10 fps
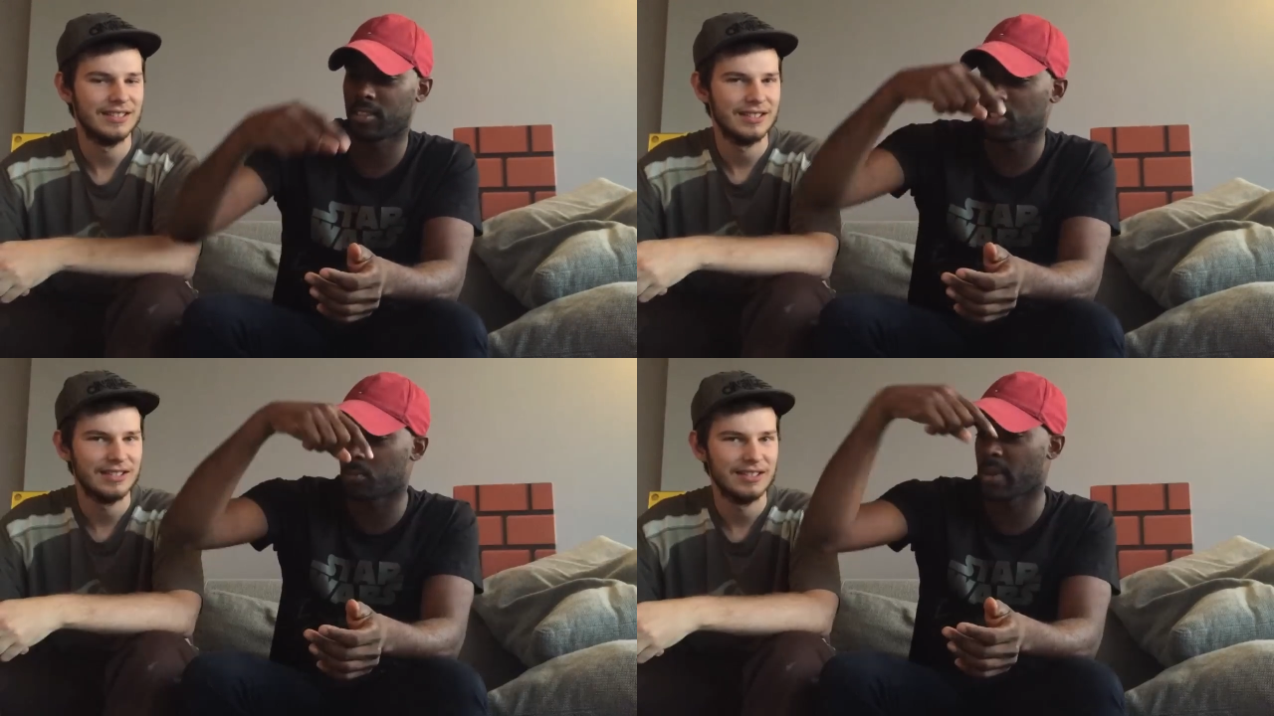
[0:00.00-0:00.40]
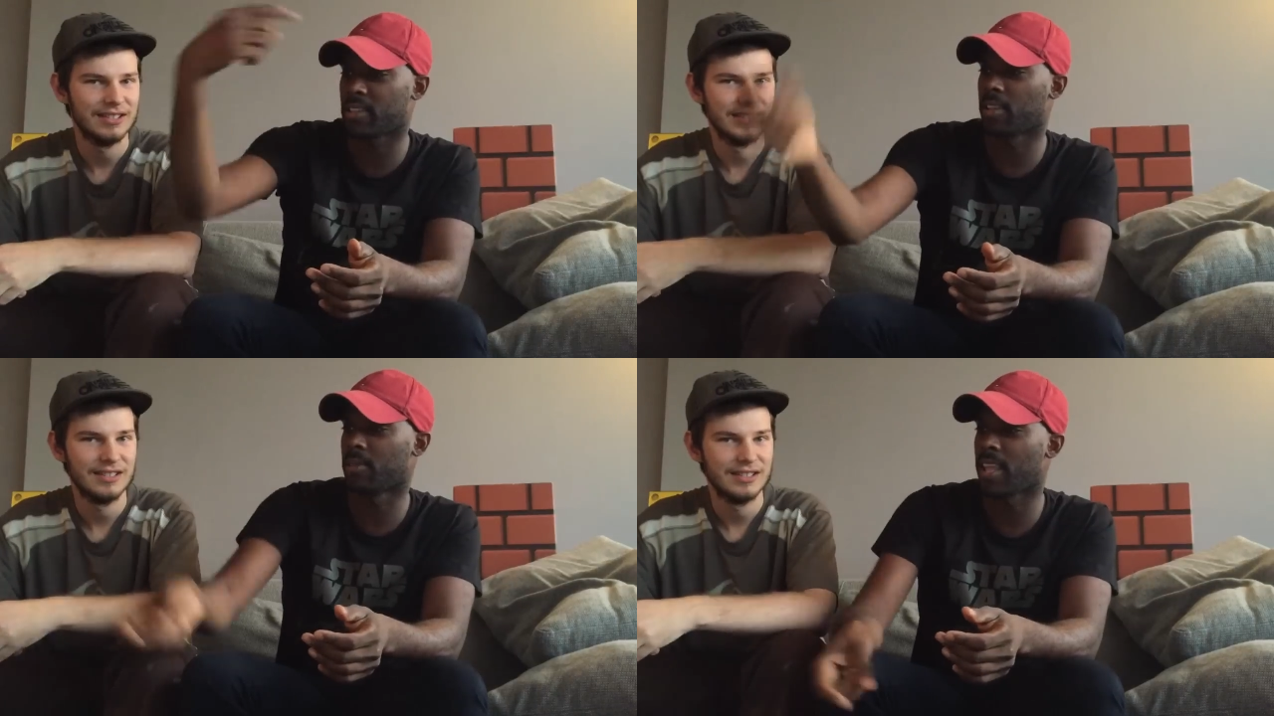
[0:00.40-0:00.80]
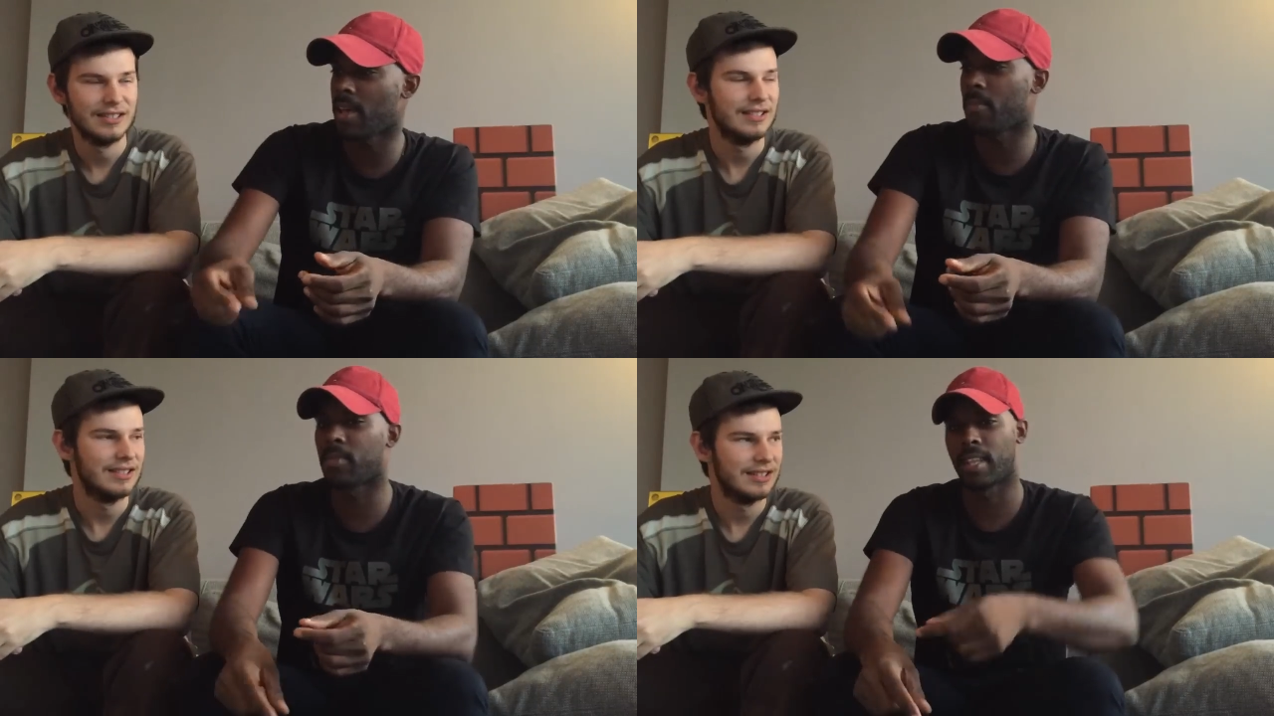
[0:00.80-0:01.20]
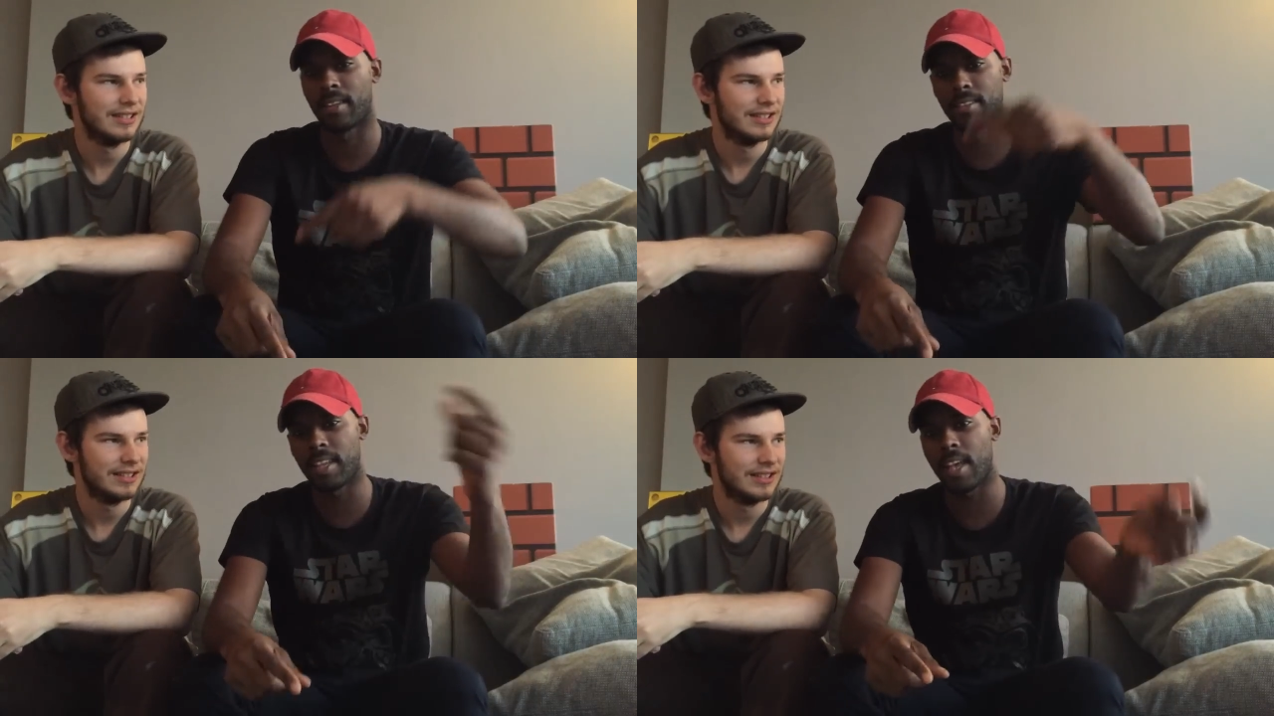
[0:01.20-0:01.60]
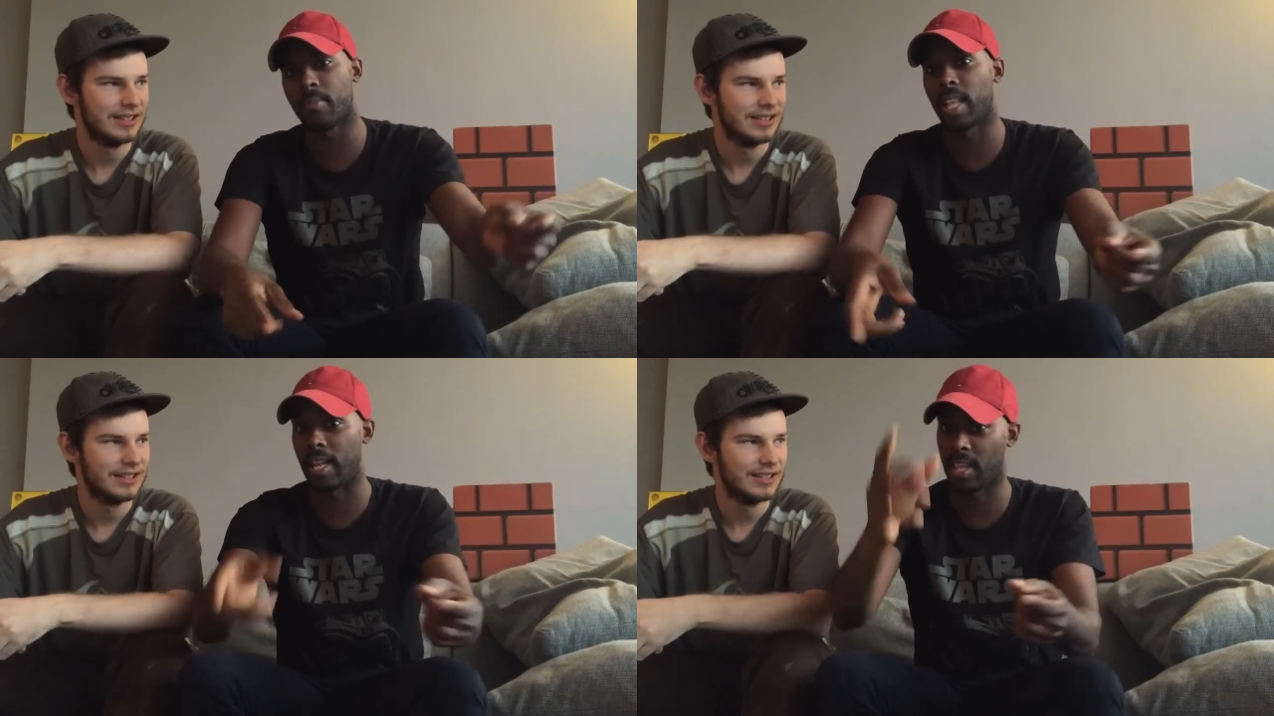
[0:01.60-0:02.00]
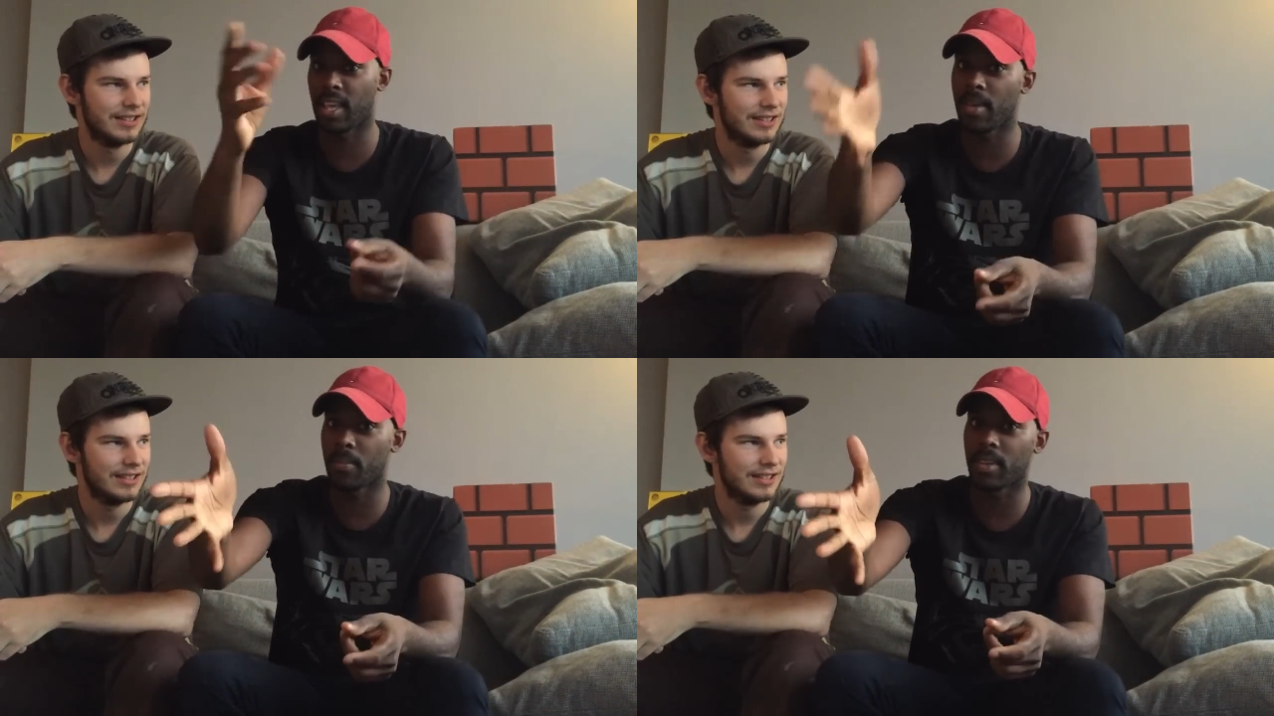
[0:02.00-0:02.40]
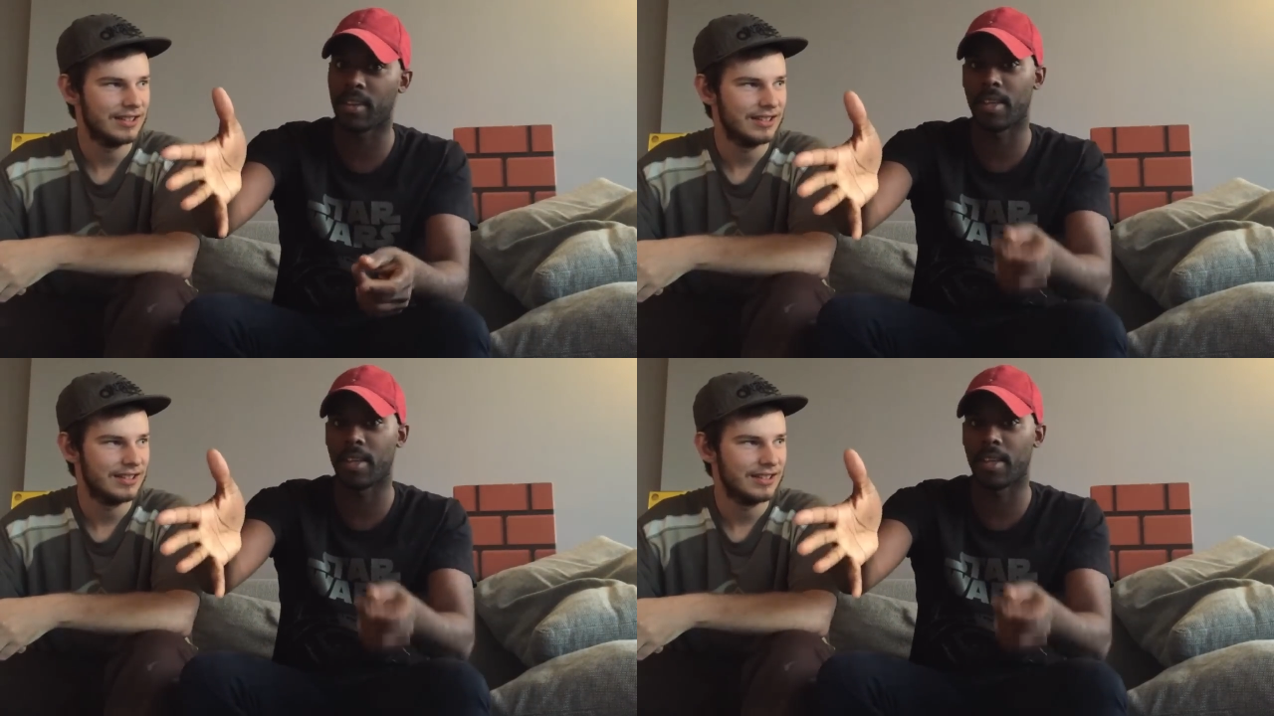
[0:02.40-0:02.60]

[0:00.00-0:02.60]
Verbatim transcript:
Speaker 1: suspecting them, then them, then him, and